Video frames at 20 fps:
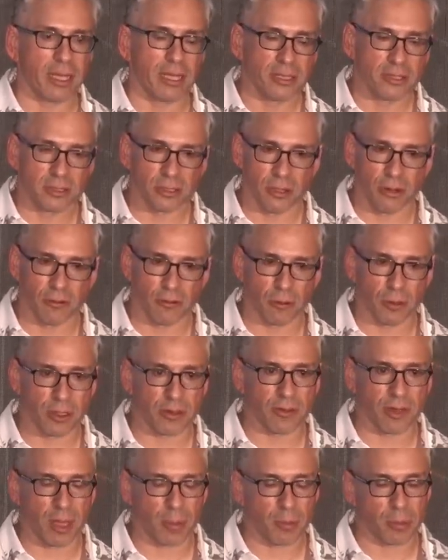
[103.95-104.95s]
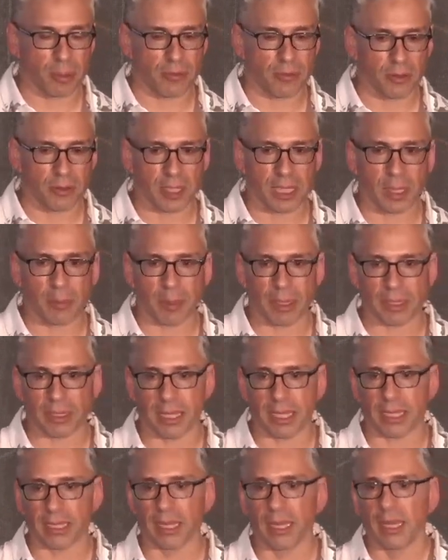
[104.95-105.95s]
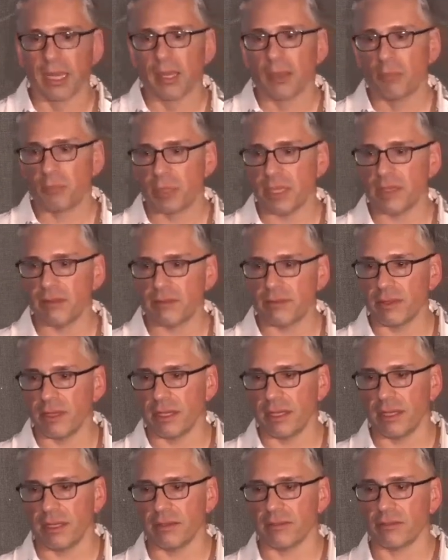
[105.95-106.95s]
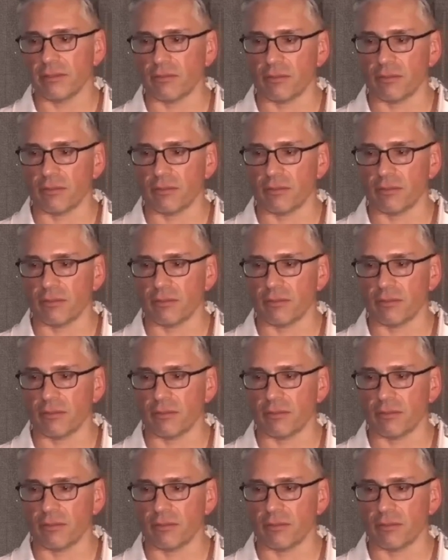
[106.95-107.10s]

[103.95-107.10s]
So for example, if you think about like PCs,